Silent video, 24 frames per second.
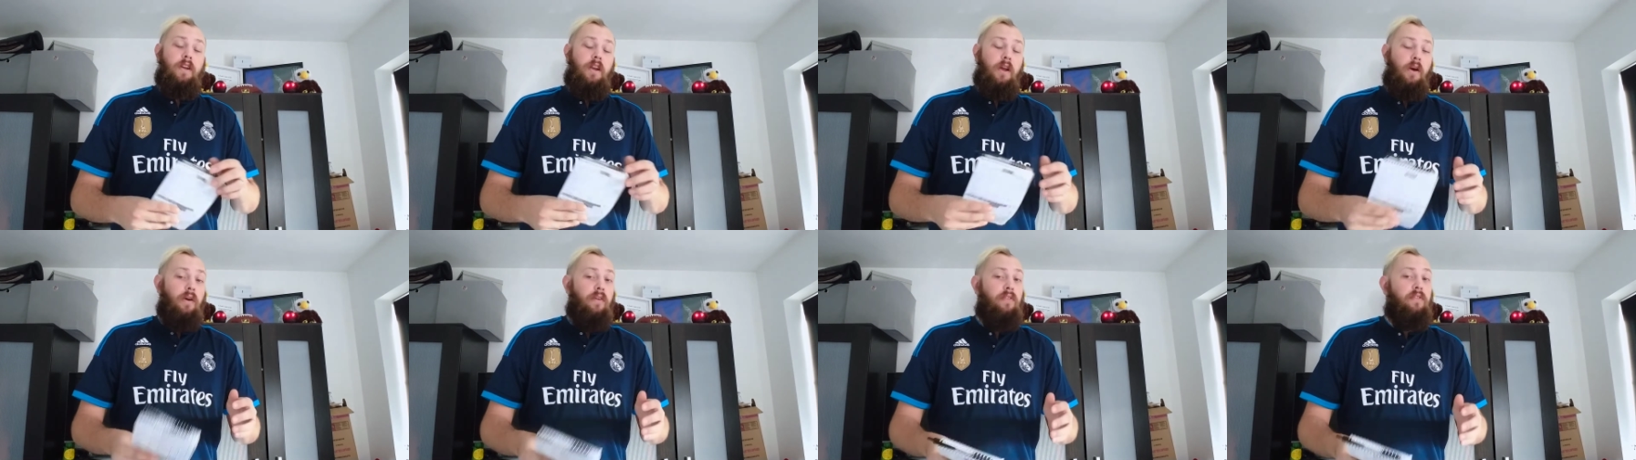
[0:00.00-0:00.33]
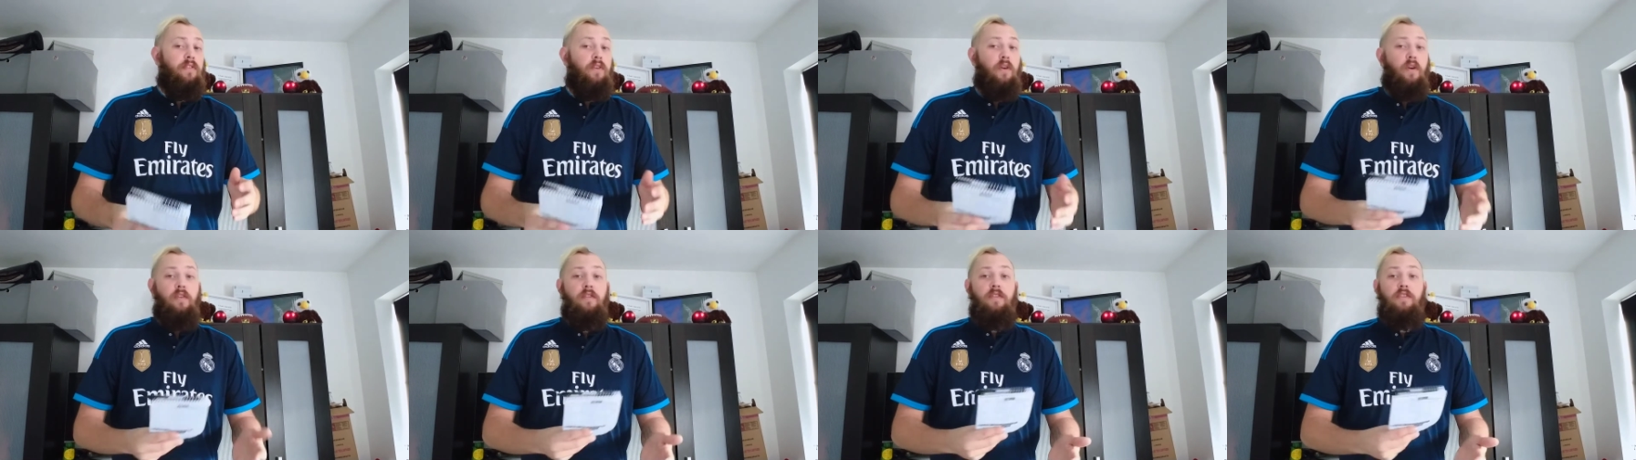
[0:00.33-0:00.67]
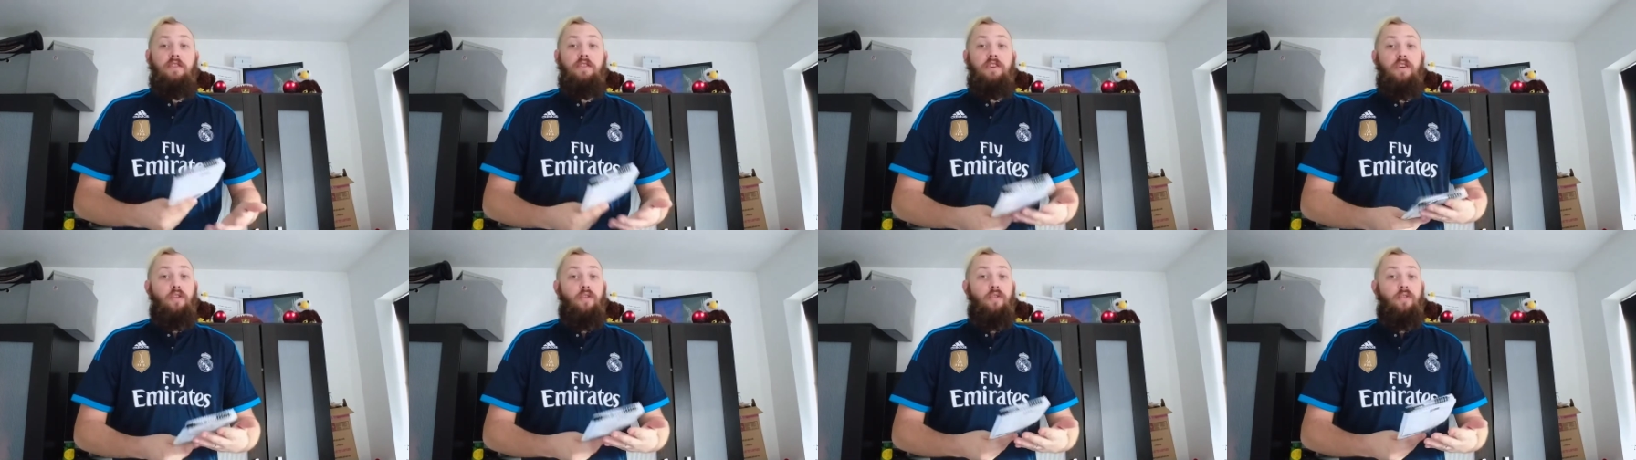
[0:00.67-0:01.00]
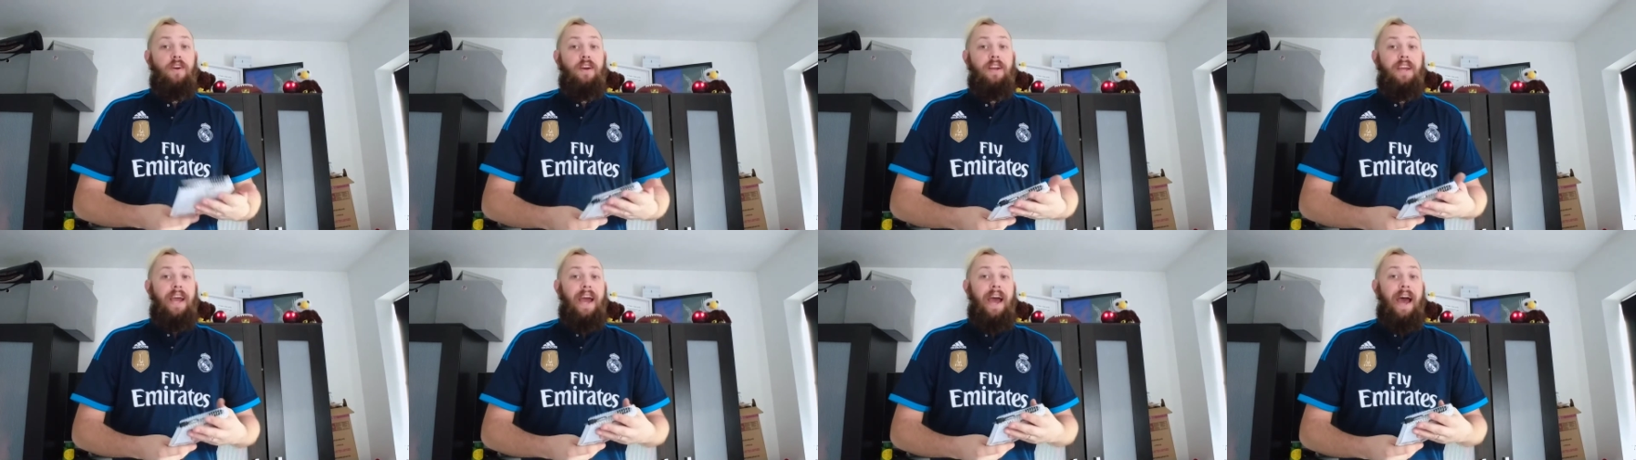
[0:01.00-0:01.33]
know a few of us
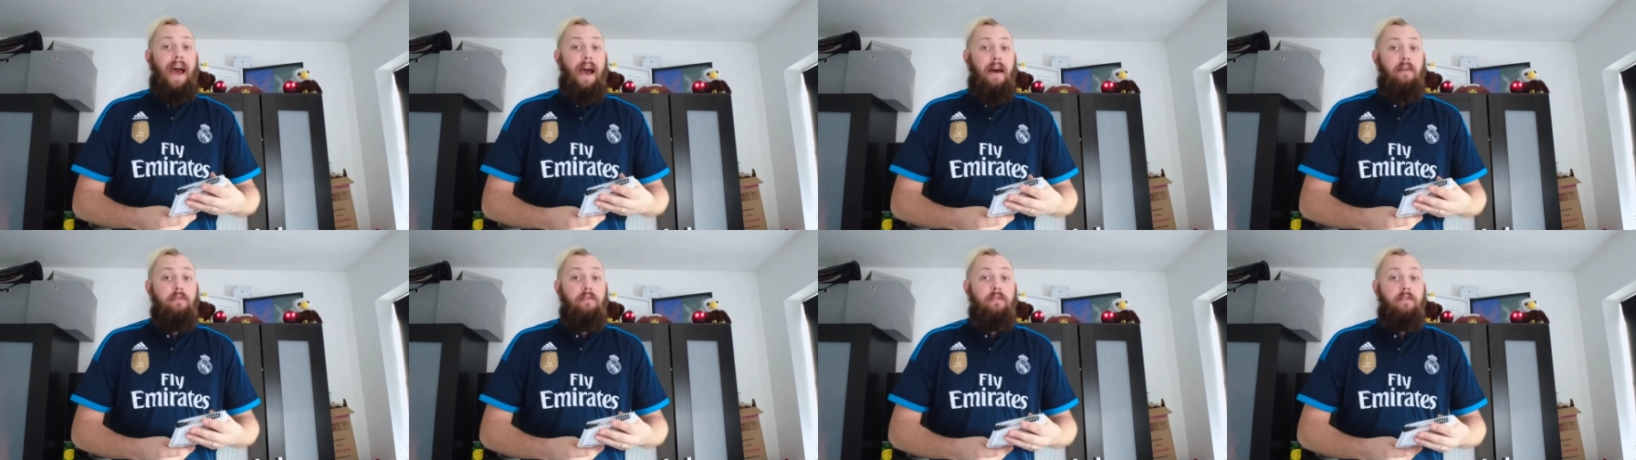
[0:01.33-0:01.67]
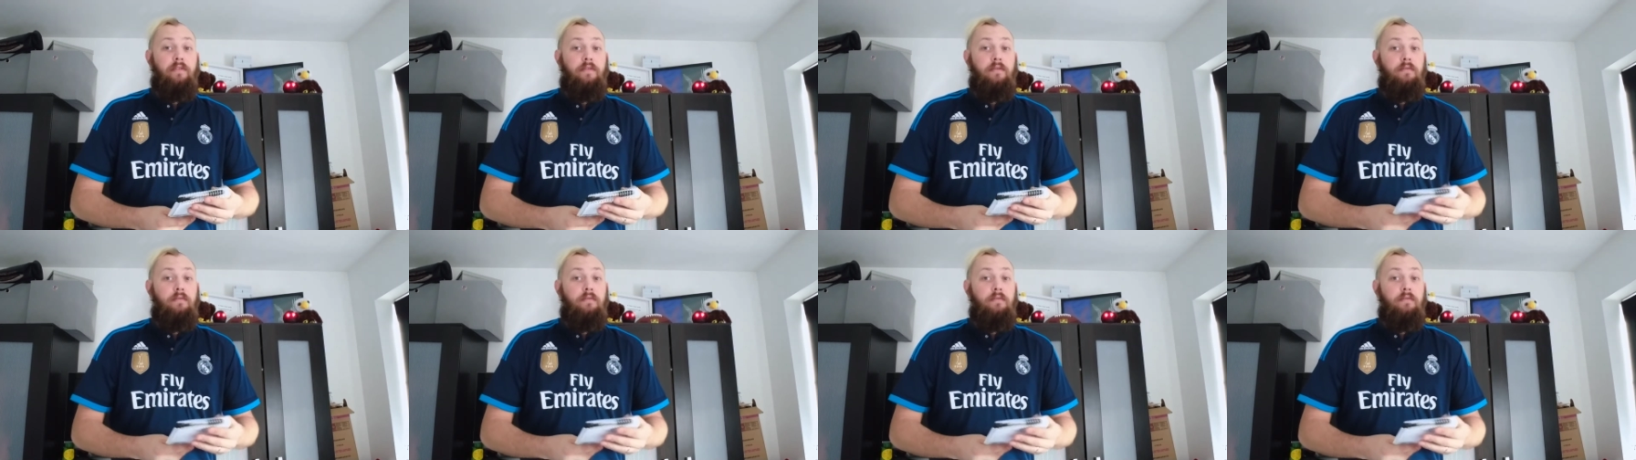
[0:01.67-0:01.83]
already have.